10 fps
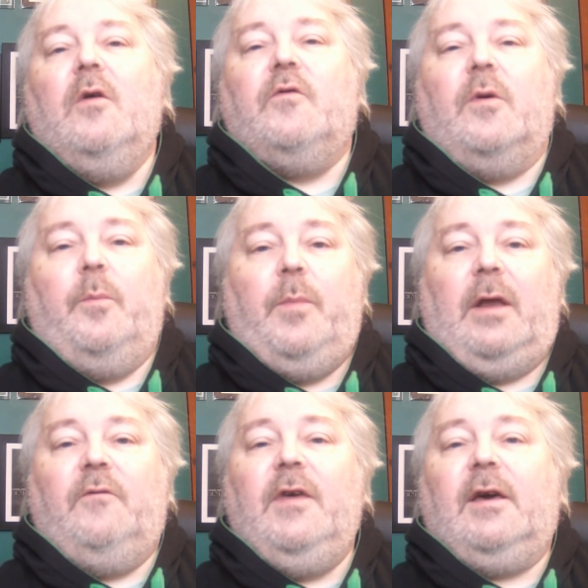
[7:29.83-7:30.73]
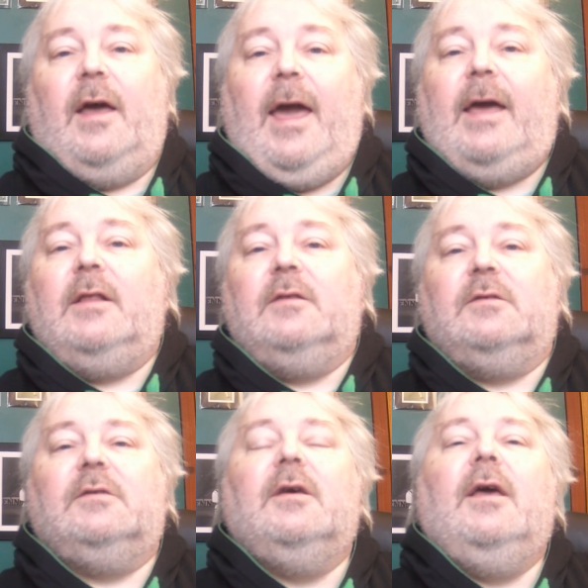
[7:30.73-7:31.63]
from Benfica
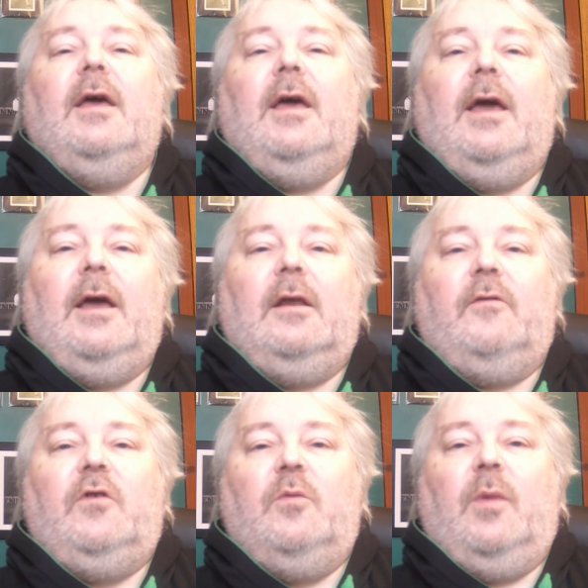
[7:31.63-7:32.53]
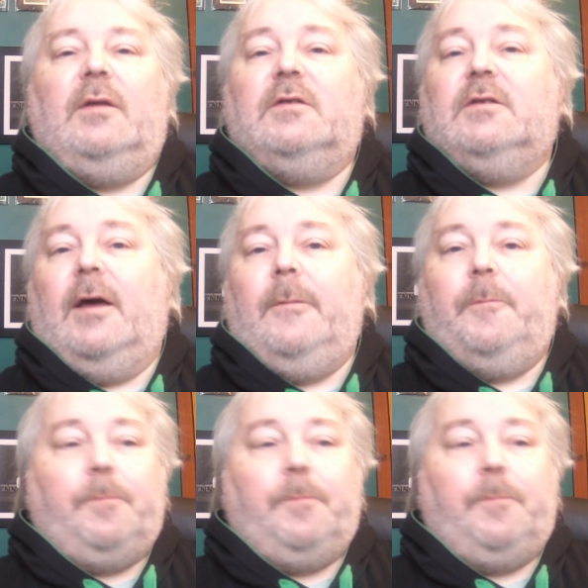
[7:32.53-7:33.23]
ends in a few months' time.